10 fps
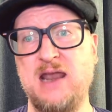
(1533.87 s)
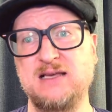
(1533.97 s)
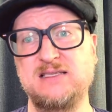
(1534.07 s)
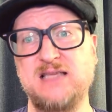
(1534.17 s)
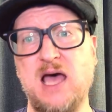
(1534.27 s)

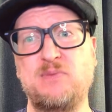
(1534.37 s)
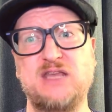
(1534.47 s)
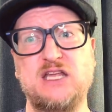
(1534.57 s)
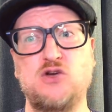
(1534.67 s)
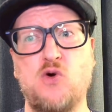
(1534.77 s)
accept
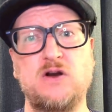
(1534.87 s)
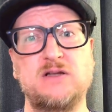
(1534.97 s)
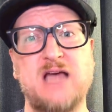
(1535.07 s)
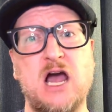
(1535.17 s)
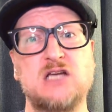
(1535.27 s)
that your
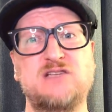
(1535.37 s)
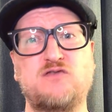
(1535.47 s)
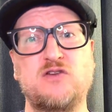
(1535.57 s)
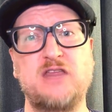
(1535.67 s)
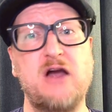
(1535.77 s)
desires
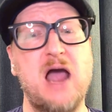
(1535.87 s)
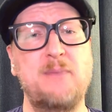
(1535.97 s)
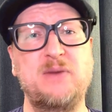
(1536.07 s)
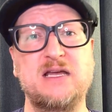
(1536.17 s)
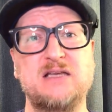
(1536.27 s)
for their
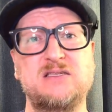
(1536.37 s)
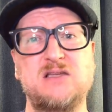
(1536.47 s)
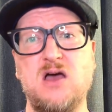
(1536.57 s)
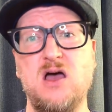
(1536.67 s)
happiness